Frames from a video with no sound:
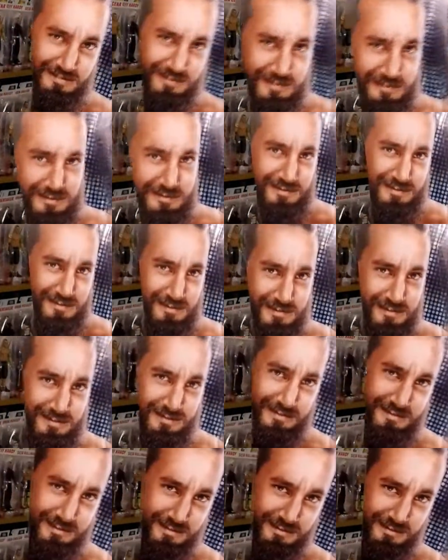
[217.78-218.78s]
America.
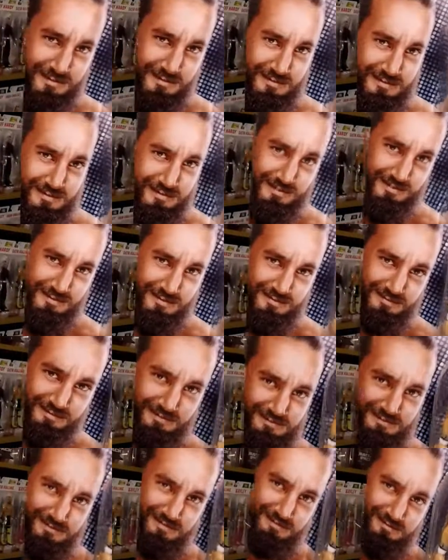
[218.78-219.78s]
And I thought,
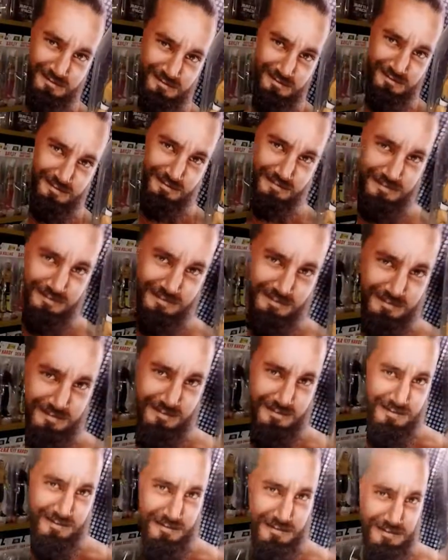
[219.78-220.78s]
you know,
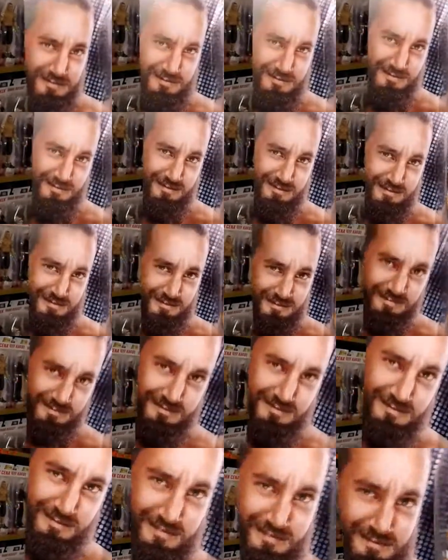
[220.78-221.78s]
I wish Australia got
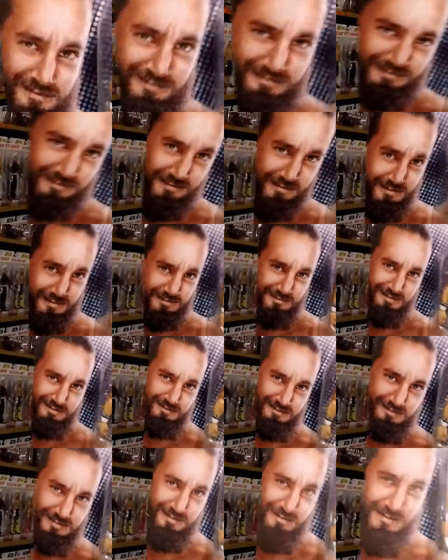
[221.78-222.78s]
it. And they got it, so I
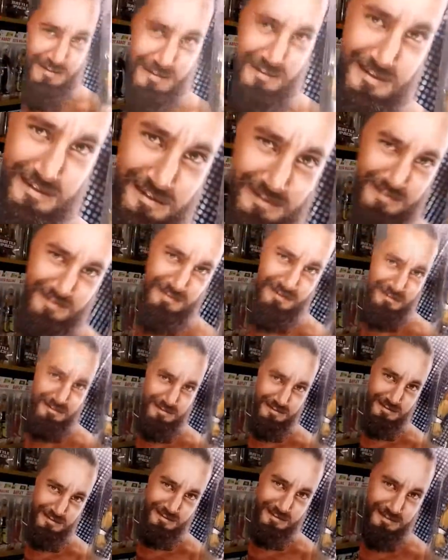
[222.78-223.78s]
found it today.
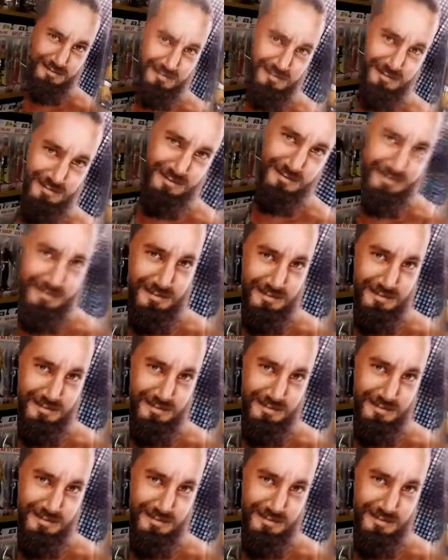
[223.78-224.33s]
It's awesome.